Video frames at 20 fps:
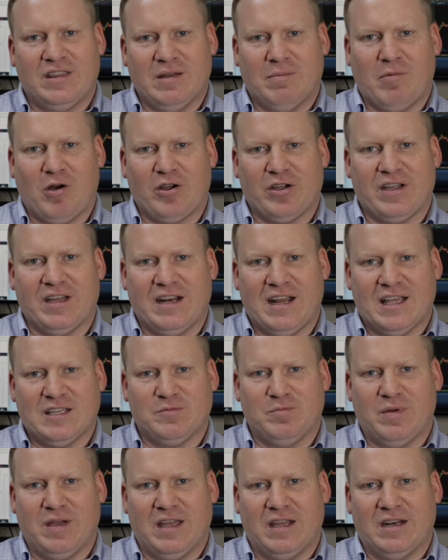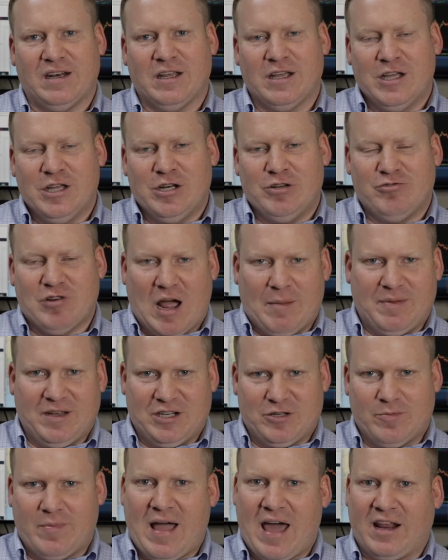the market has been
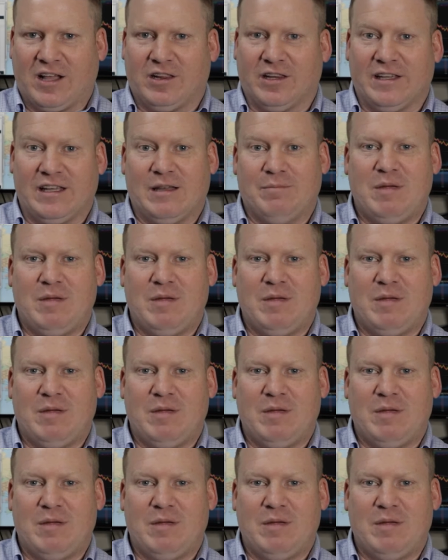dropping dramatically,